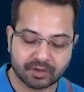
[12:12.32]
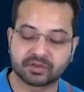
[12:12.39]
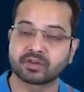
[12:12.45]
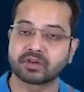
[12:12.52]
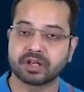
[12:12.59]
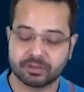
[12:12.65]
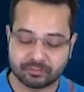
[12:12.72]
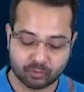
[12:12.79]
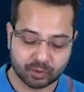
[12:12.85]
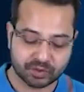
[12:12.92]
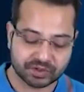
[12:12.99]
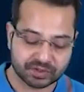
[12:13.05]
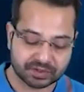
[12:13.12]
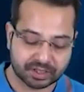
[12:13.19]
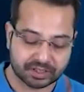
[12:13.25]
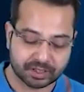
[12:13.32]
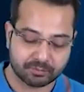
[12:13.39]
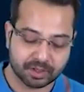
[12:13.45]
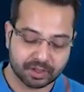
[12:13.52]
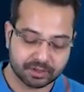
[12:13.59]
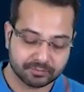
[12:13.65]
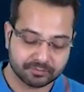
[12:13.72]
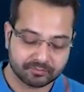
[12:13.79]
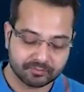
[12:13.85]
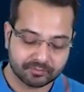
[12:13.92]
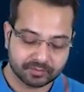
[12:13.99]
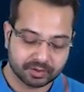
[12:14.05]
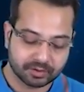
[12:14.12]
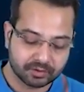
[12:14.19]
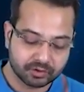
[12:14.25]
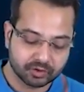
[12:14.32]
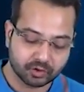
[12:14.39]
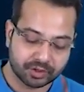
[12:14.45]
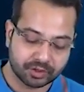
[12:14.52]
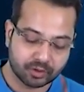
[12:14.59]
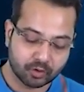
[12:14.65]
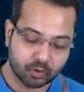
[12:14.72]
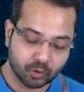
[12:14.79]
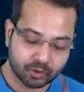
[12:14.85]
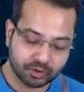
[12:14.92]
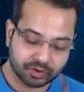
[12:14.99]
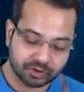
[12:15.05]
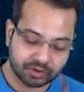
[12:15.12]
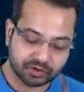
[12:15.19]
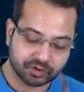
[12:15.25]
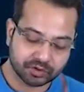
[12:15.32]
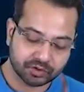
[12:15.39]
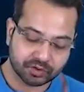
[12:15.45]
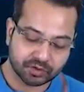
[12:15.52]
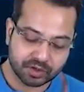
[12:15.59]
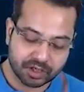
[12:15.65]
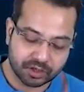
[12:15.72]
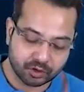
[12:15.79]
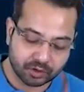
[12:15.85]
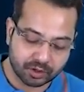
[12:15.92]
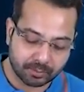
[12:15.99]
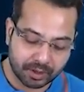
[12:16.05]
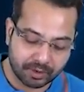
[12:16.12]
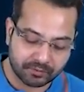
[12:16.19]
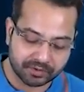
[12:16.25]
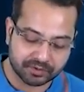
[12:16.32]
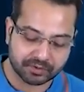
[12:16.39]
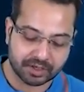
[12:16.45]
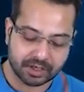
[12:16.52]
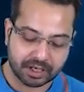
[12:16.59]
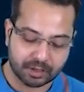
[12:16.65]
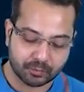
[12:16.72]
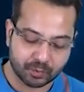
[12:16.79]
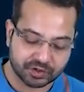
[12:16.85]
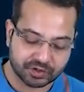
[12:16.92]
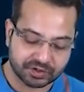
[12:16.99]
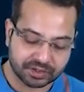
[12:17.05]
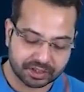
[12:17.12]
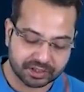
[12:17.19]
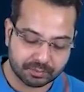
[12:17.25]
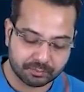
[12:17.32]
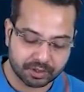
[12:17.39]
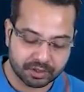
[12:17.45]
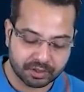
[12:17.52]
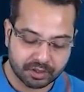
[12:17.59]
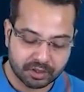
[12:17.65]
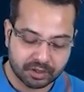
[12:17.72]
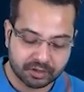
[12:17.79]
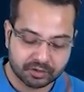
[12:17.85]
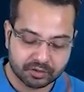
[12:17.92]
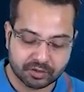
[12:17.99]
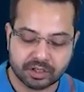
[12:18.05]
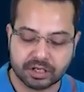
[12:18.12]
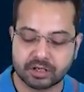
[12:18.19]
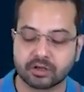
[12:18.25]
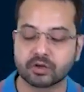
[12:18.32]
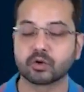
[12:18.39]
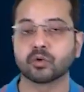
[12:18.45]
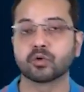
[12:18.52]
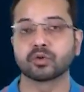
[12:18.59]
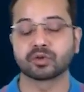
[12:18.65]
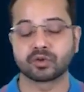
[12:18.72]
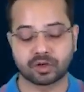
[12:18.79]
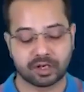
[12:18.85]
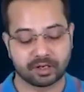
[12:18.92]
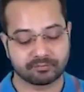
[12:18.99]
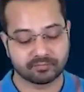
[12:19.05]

power 3, which is nothing but, sorry, root 3 to the power 3 and which is nothing but 3 root 3.